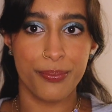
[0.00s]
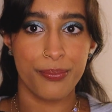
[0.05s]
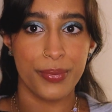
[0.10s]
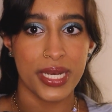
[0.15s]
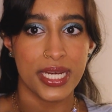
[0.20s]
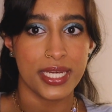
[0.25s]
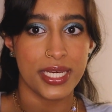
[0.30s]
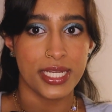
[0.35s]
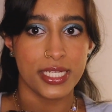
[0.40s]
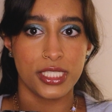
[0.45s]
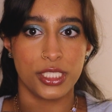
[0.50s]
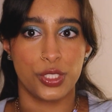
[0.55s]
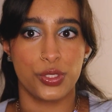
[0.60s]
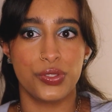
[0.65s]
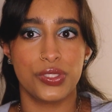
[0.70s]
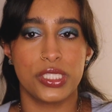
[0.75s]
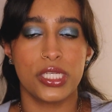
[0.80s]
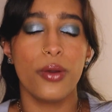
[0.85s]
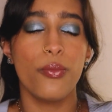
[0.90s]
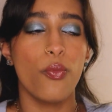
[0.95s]
Monday,
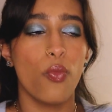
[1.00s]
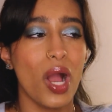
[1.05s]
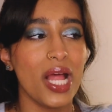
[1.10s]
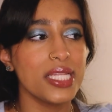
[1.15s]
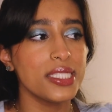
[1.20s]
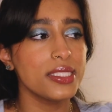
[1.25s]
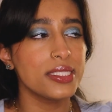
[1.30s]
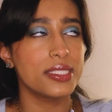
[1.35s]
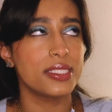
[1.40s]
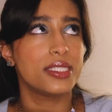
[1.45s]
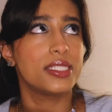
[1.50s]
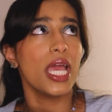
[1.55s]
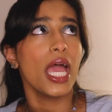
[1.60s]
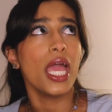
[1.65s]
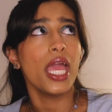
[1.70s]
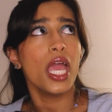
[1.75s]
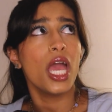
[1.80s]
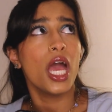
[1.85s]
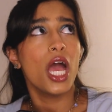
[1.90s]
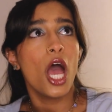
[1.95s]
Tuesday,
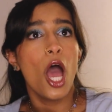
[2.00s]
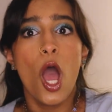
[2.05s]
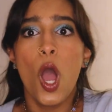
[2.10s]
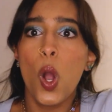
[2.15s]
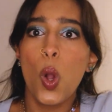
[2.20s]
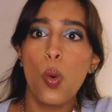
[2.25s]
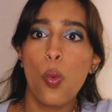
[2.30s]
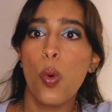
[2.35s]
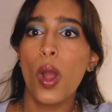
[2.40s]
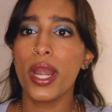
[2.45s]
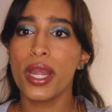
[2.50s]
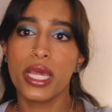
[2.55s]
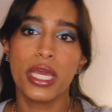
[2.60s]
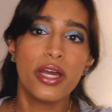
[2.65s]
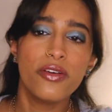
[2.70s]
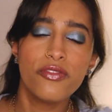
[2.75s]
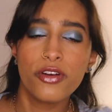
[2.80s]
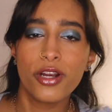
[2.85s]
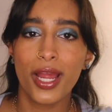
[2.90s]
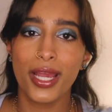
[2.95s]
Wednesday.
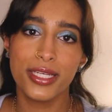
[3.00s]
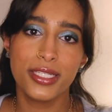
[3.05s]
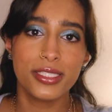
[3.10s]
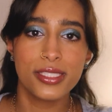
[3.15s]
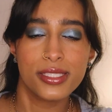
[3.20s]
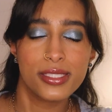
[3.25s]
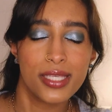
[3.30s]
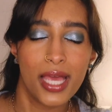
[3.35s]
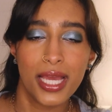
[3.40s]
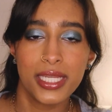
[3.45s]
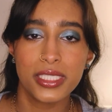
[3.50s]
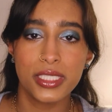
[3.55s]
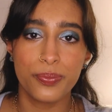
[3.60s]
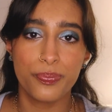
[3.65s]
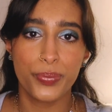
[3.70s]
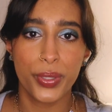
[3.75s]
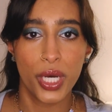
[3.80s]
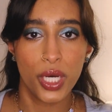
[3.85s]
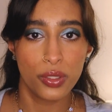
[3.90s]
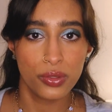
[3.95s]
Whenever I decide to
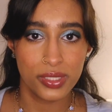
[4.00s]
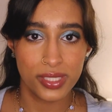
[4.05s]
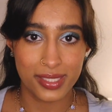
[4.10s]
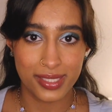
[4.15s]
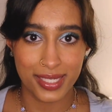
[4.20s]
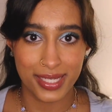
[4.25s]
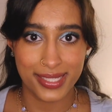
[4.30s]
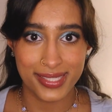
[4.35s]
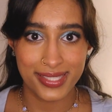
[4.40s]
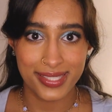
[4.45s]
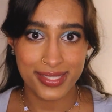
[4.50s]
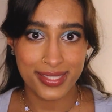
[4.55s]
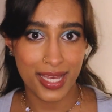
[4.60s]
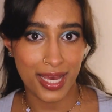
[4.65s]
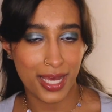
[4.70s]
post this,